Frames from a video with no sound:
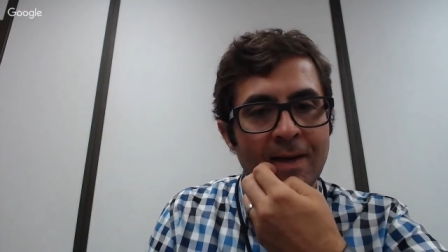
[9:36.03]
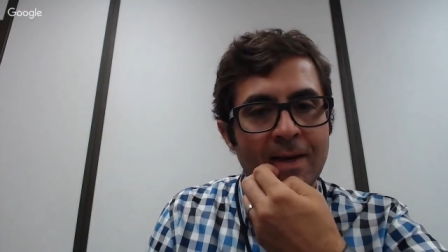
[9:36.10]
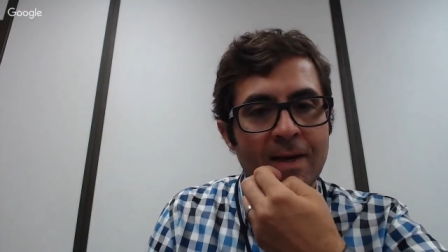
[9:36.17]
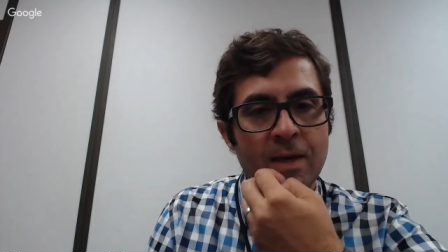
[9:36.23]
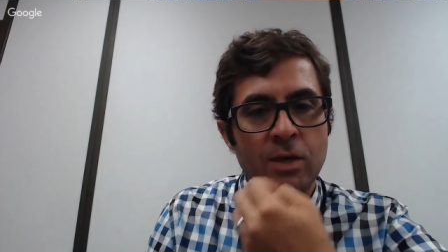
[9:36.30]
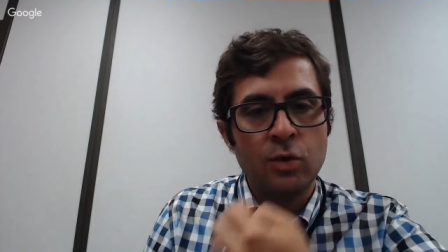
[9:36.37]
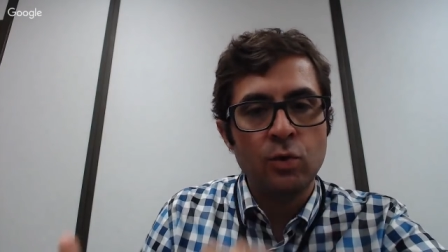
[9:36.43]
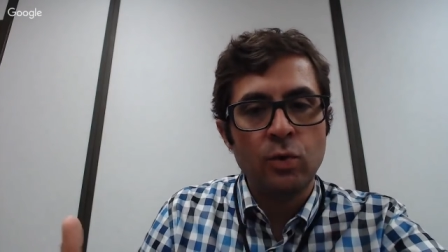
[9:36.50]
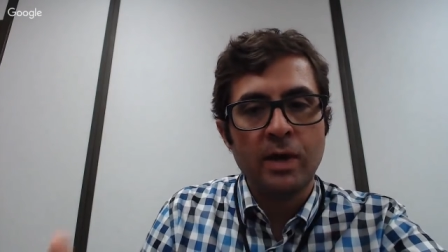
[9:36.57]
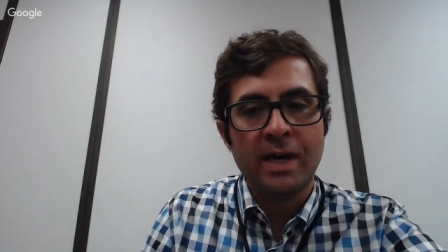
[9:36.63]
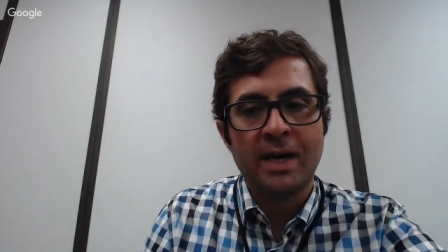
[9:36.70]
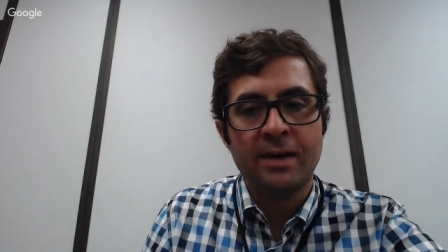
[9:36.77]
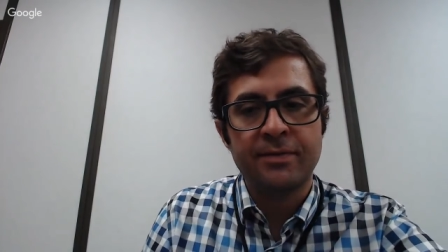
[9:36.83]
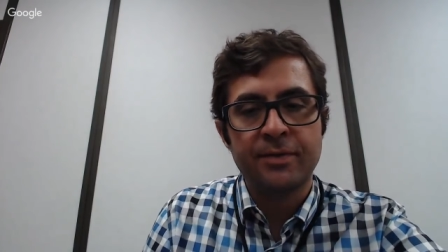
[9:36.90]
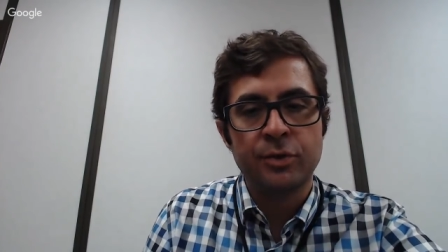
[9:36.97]
You
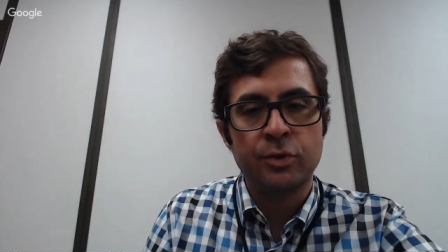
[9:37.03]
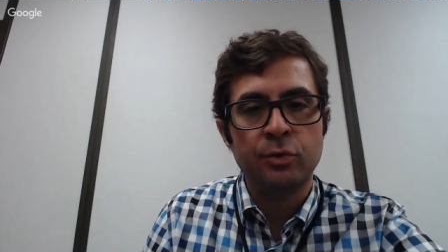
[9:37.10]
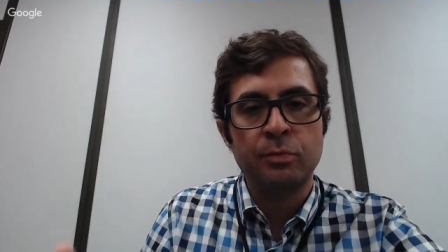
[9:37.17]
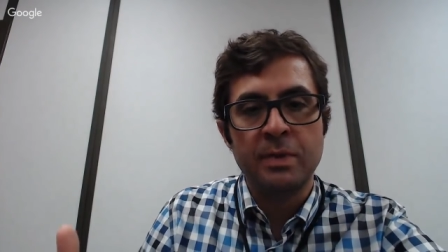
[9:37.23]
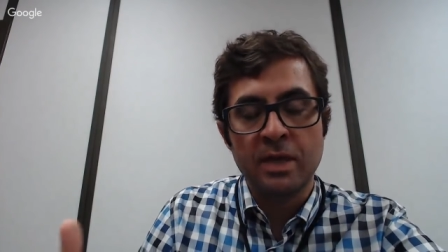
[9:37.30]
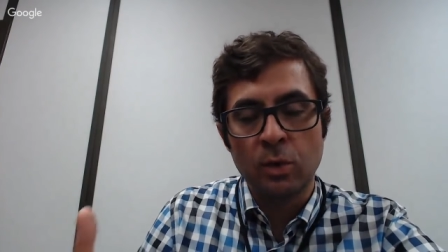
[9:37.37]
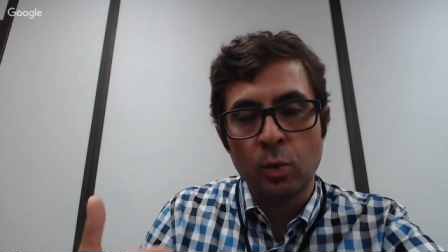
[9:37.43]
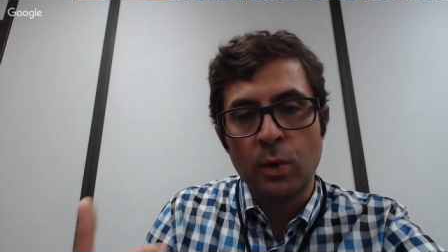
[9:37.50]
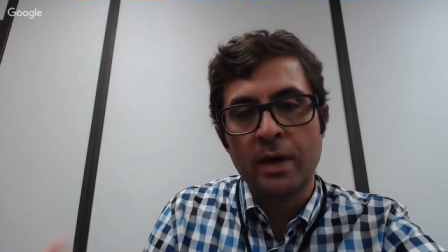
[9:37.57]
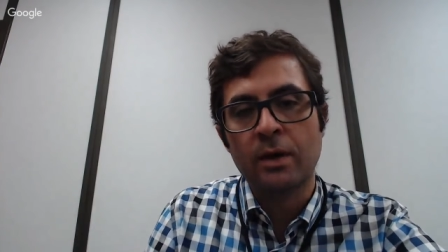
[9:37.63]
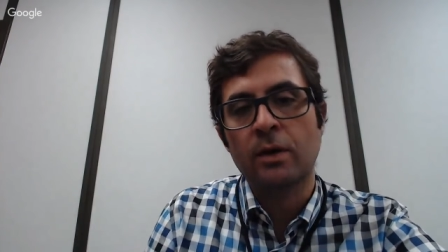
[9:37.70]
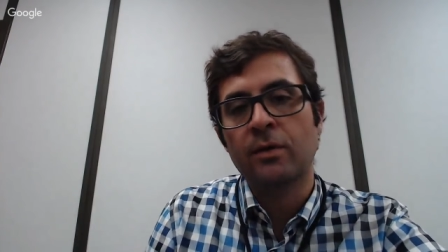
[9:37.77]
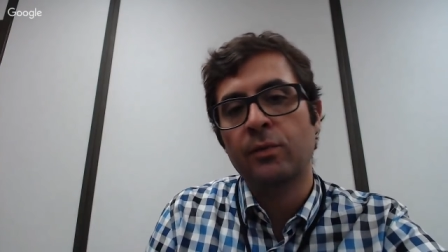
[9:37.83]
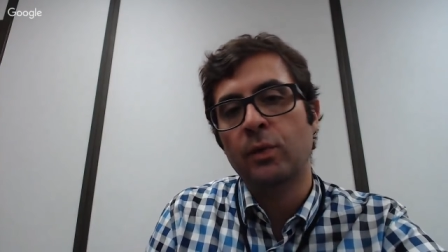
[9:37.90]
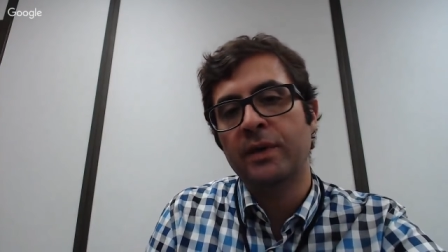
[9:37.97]
have to be
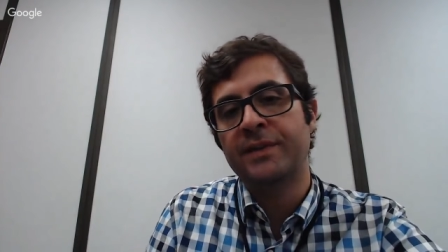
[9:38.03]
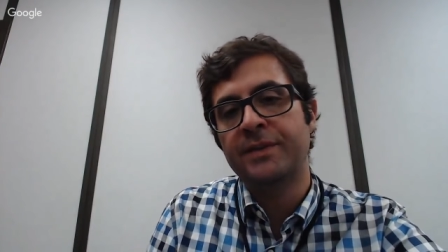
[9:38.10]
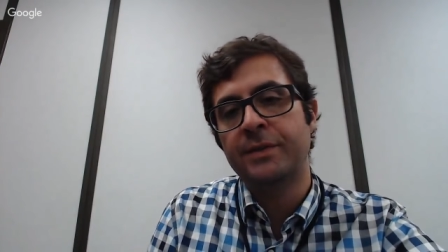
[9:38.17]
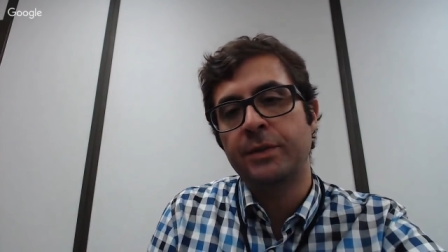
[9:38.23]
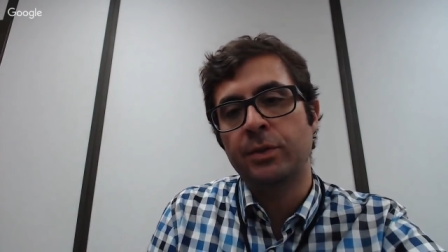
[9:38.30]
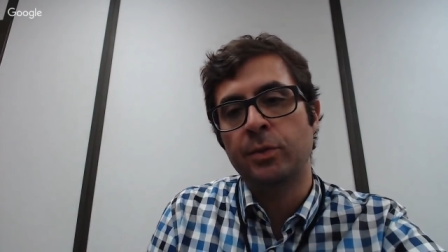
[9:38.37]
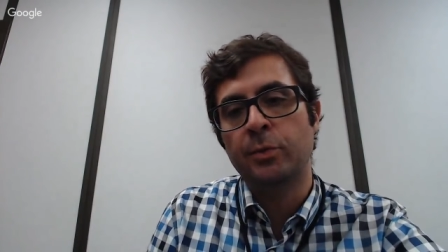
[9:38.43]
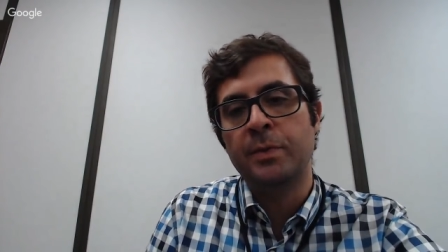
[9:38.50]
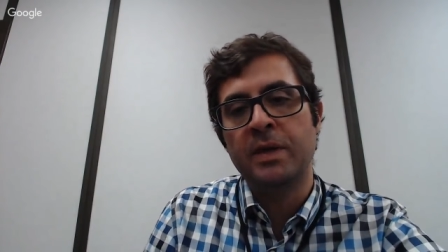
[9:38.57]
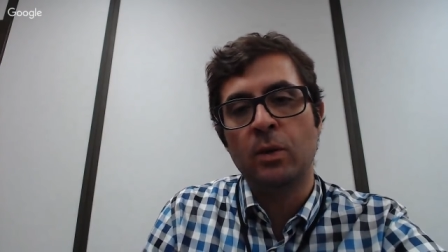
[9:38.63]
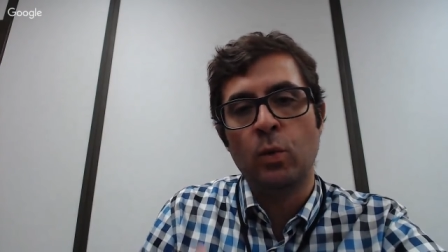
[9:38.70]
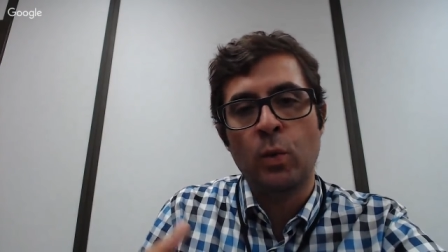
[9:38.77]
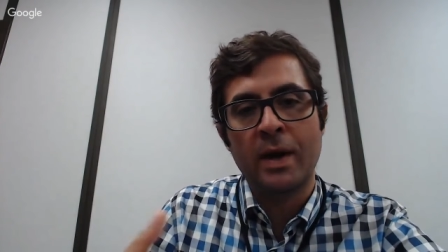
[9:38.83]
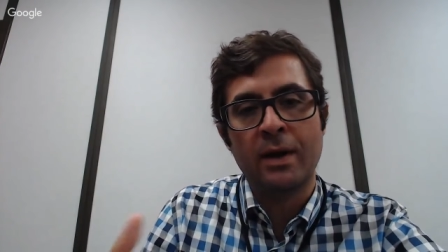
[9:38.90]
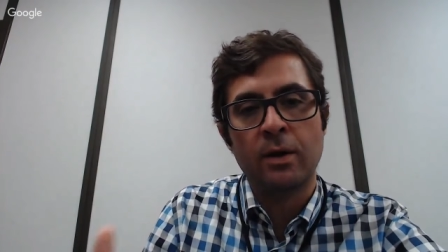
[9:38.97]
aware of what's due, be
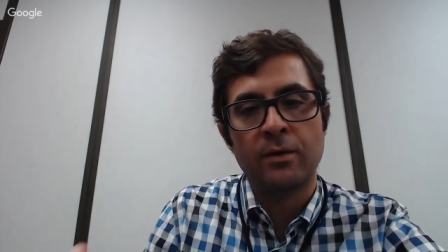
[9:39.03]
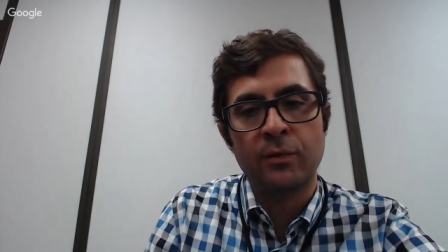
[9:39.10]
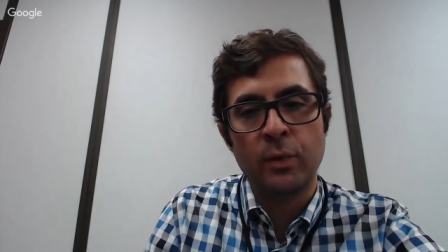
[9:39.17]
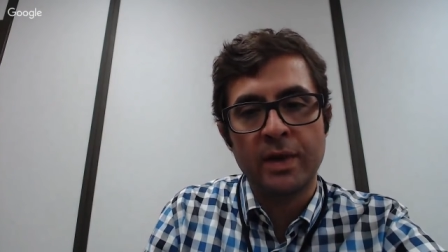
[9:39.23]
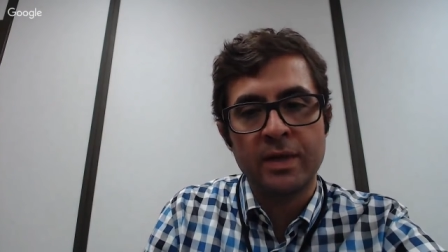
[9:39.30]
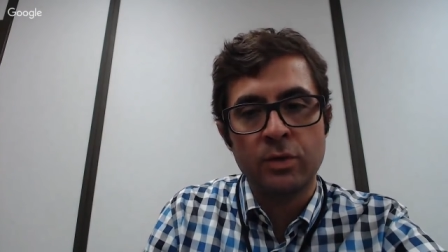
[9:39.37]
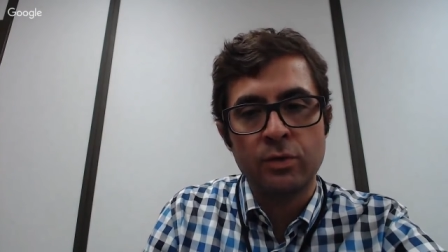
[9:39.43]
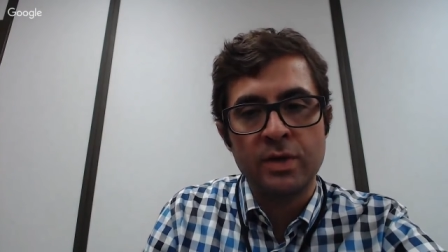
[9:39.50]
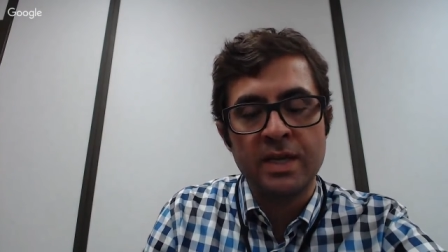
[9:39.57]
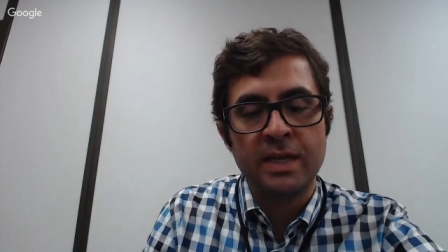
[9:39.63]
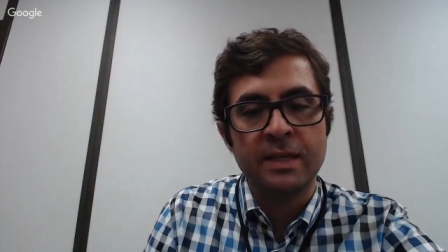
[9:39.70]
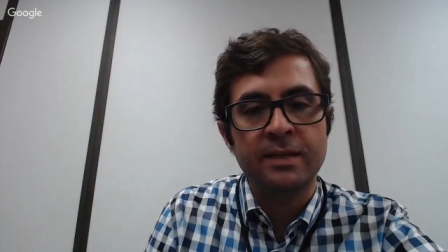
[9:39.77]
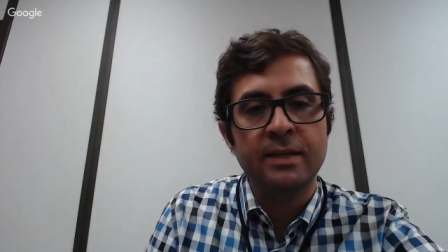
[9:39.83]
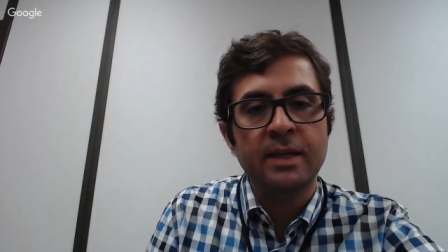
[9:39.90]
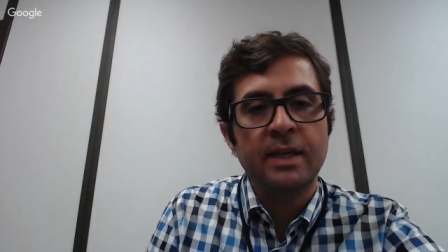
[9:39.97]
aware of what you
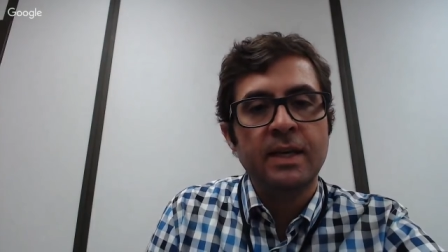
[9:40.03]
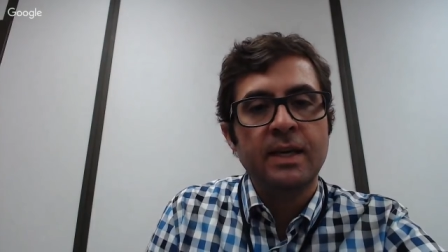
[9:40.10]
need.